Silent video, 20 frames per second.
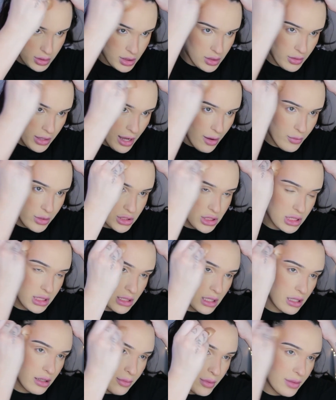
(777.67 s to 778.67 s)
now we're
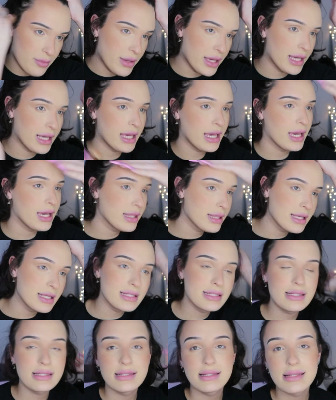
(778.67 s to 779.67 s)
just gonna be making
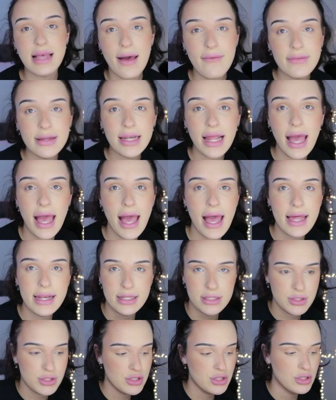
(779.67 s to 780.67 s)
this 7 head
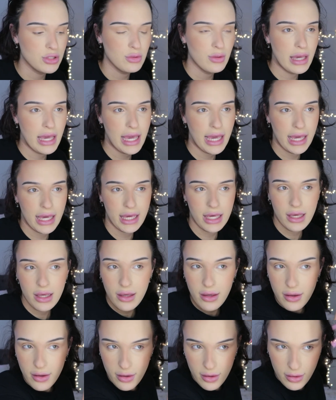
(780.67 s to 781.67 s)
into a,
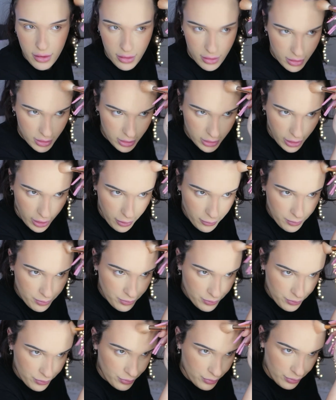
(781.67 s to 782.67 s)
you know,
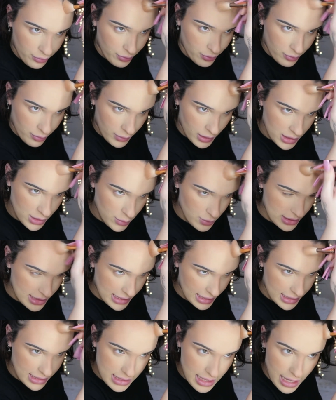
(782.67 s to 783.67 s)
into a 6